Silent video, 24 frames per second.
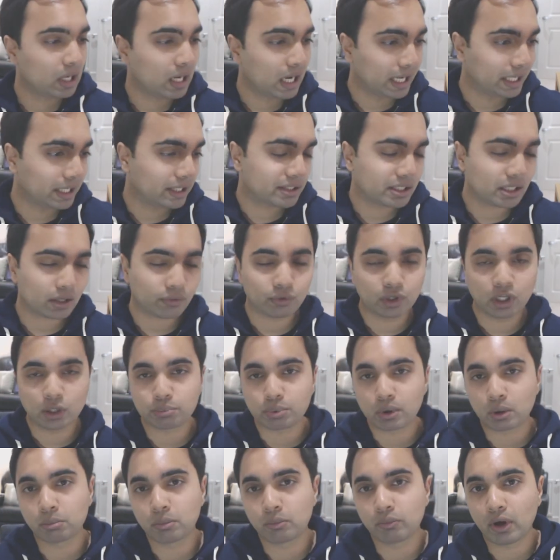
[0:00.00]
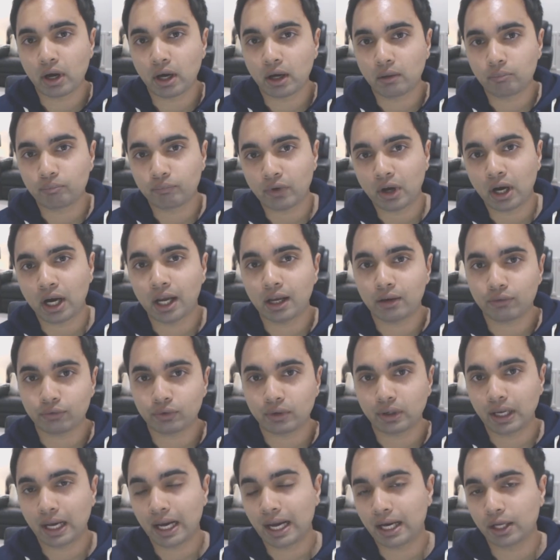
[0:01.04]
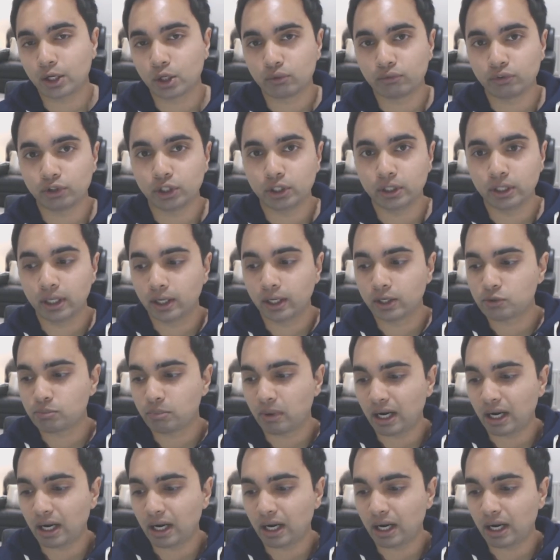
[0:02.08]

and it's definitely a problem that I've had over the years.